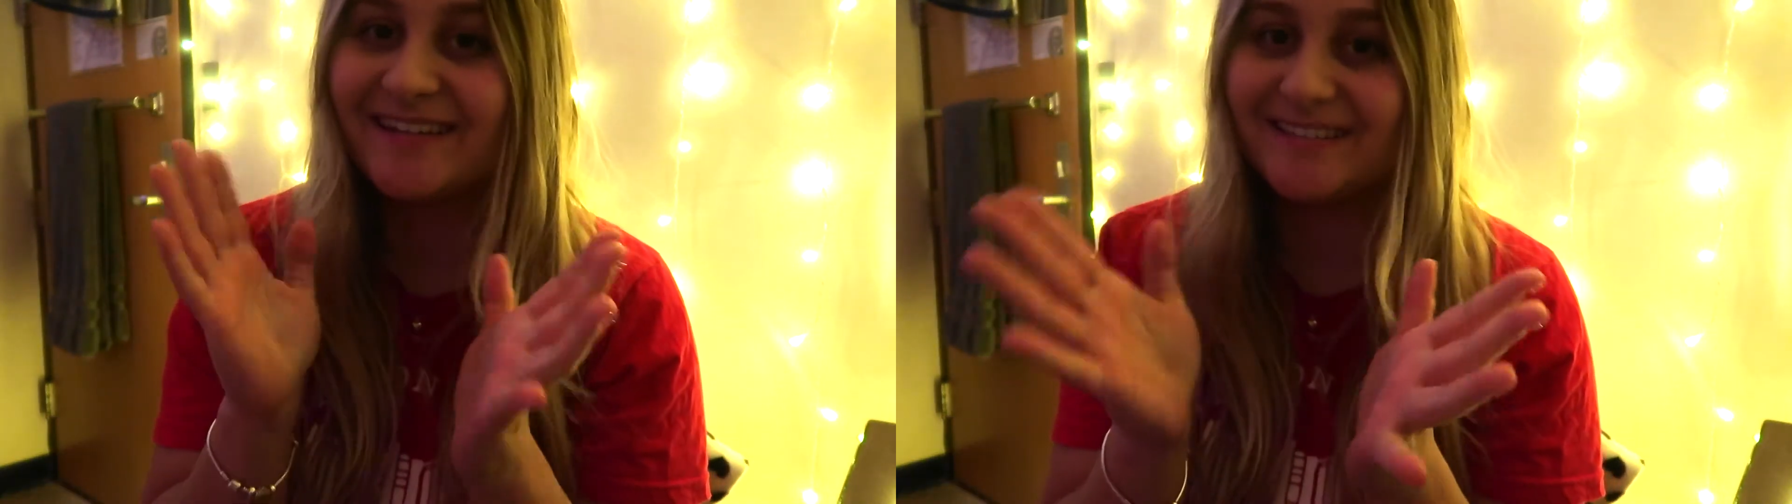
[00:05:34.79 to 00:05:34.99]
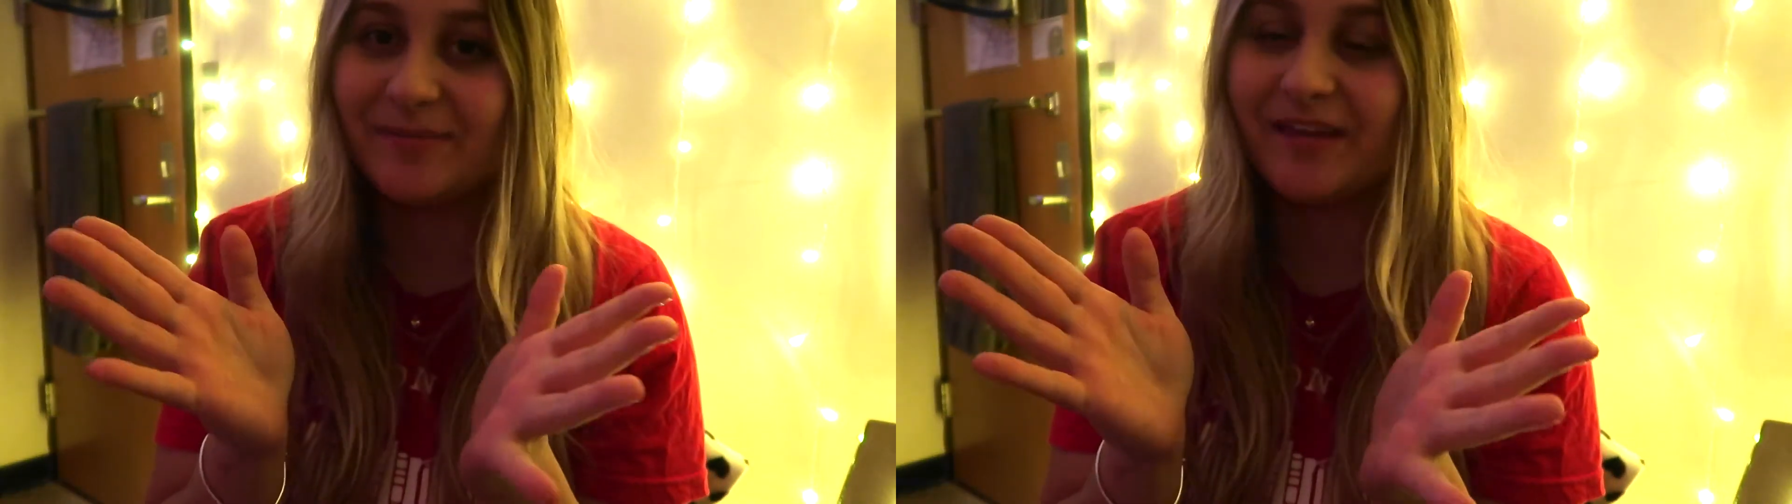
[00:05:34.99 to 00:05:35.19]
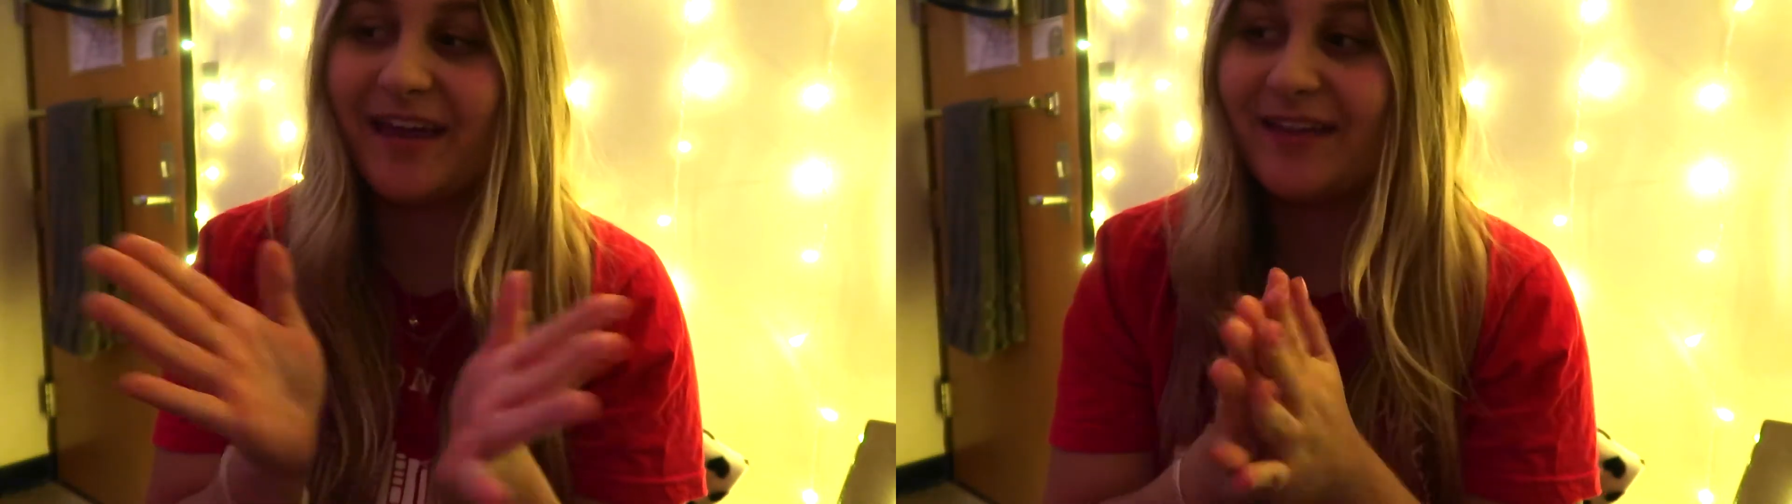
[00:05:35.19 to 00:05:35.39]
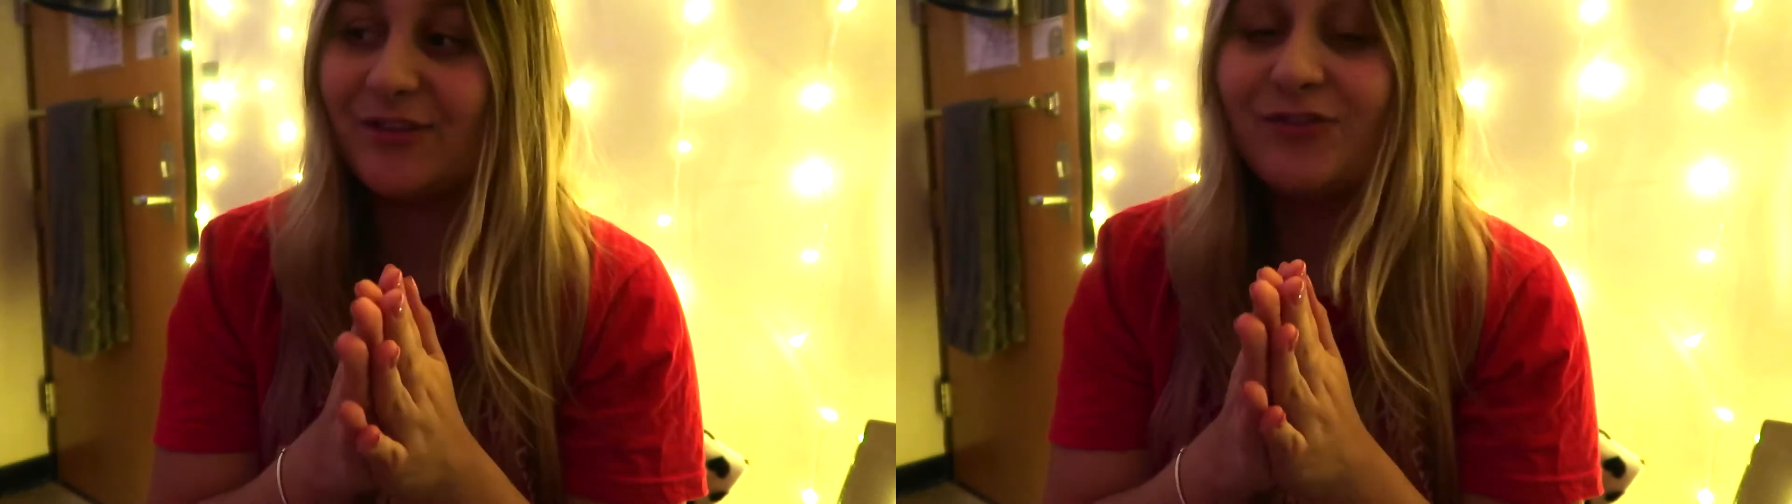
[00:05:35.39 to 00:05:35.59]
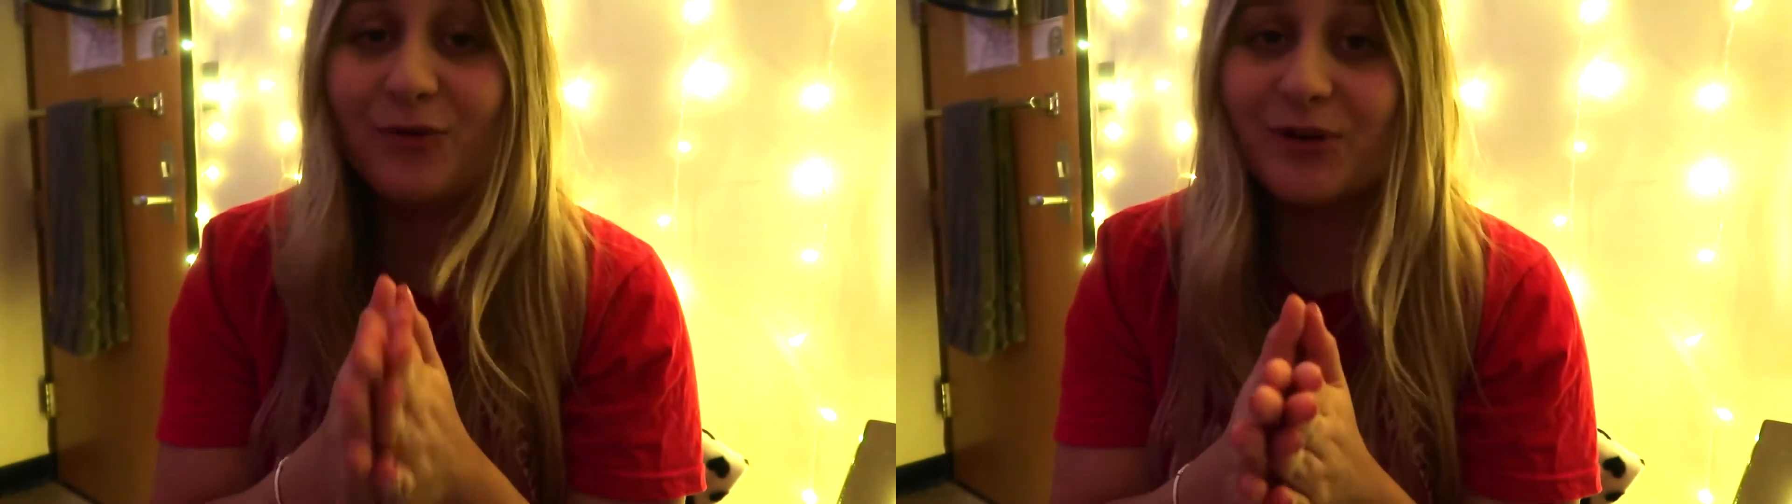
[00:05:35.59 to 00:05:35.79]
something I can
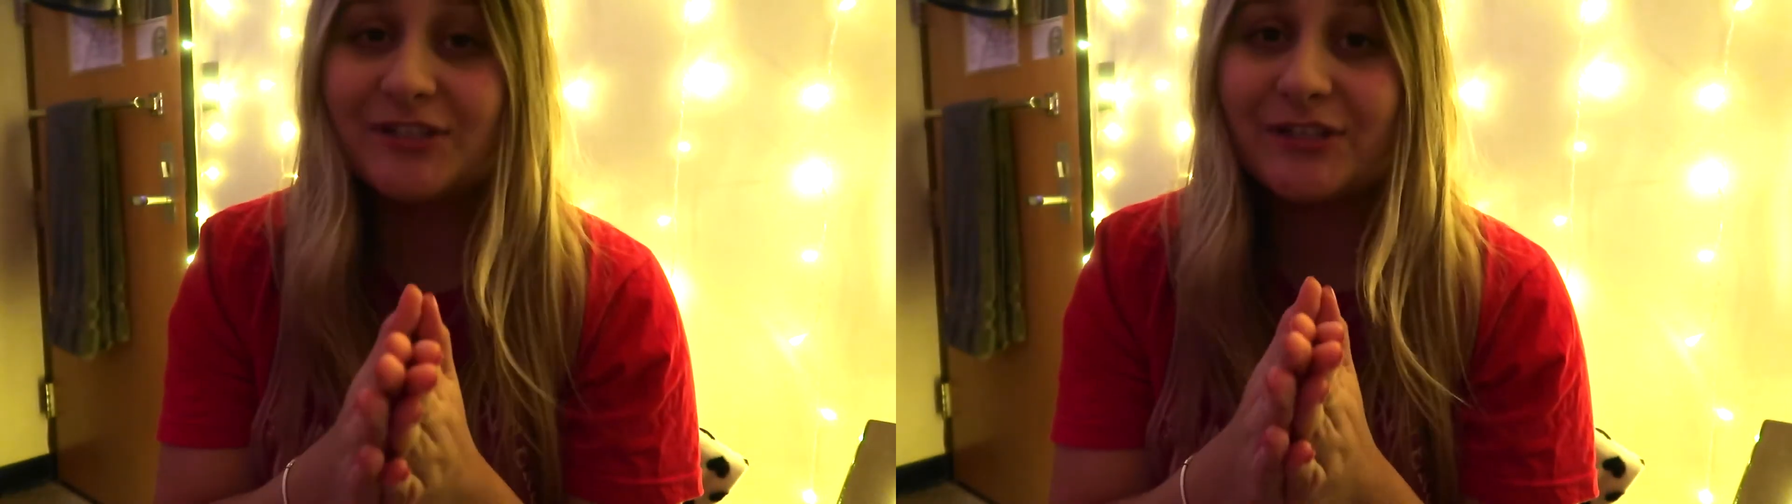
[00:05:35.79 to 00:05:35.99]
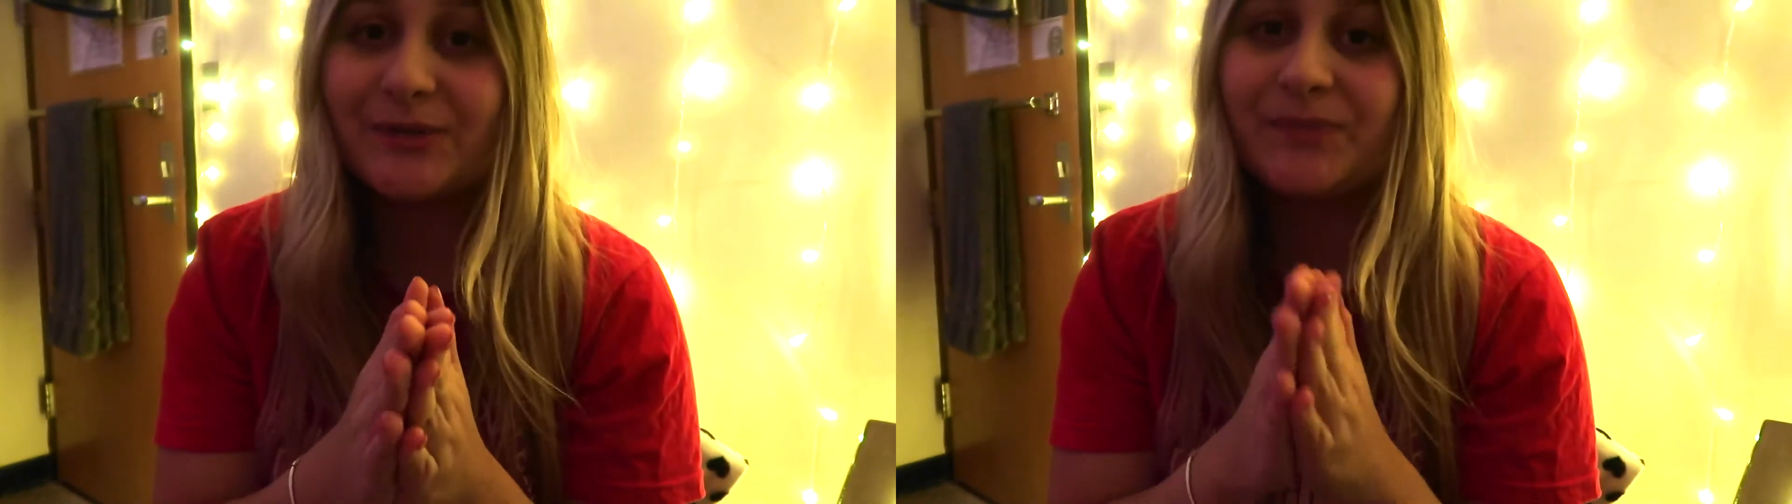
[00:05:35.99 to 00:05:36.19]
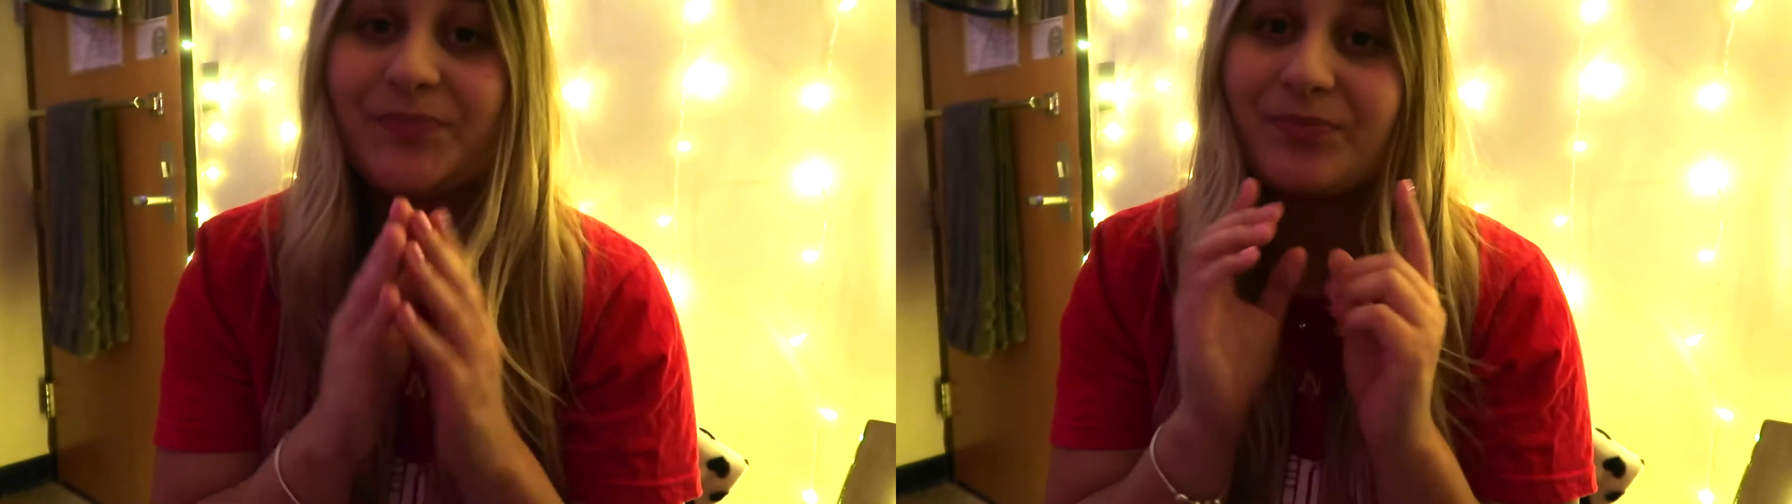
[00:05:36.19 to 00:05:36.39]
look forward to.